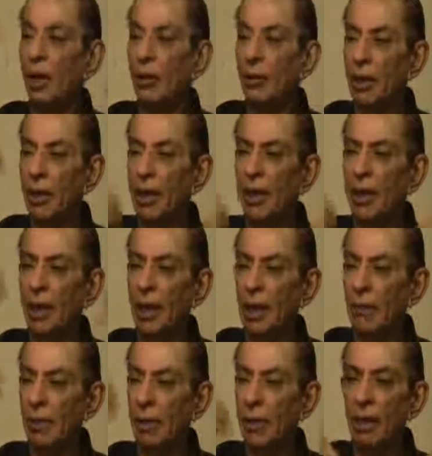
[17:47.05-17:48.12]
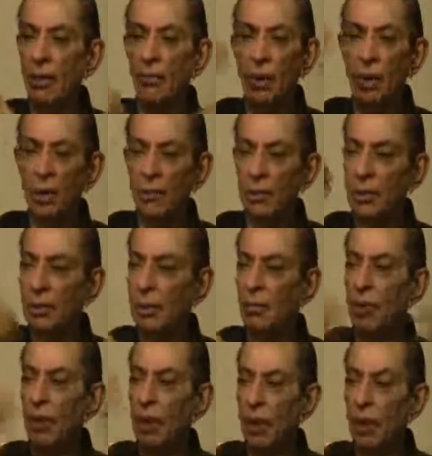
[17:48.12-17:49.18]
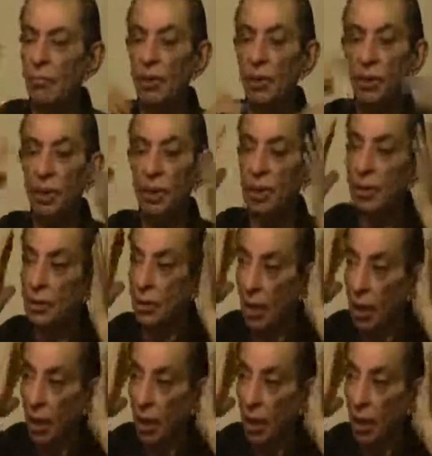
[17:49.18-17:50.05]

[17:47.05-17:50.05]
our kidney, our liver, our stomach, everything is.